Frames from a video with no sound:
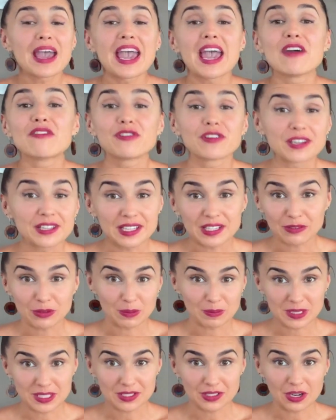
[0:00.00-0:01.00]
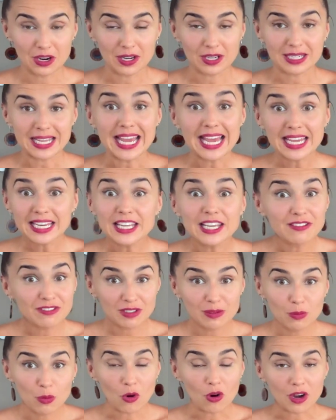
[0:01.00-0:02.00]
everything from the start, and
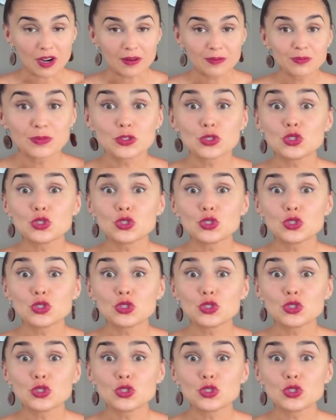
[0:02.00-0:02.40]
even more.